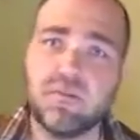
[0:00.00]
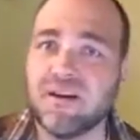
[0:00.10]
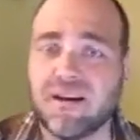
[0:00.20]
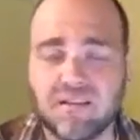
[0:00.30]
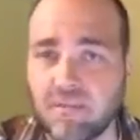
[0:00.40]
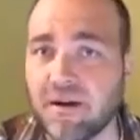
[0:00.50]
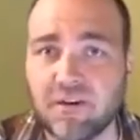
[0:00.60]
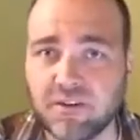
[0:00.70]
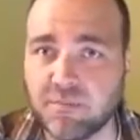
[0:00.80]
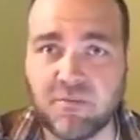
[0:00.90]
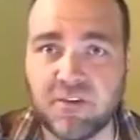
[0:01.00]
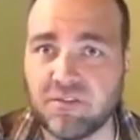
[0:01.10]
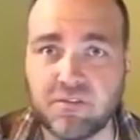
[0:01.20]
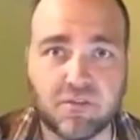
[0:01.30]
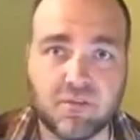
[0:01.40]
My dad's a biology
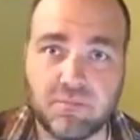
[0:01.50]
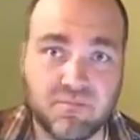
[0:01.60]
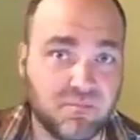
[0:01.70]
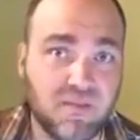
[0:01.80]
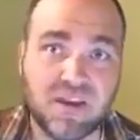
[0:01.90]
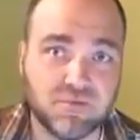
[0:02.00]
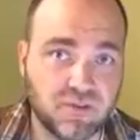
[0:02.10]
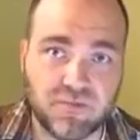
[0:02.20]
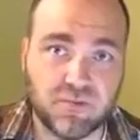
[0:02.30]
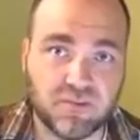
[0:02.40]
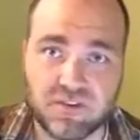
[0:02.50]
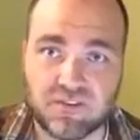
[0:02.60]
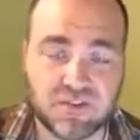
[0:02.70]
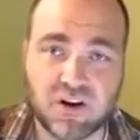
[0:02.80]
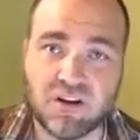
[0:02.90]
professor. There's some major differences,
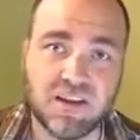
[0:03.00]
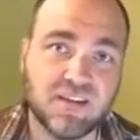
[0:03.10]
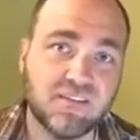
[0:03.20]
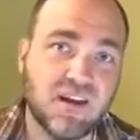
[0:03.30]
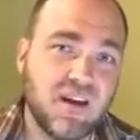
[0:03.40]
and Charlie is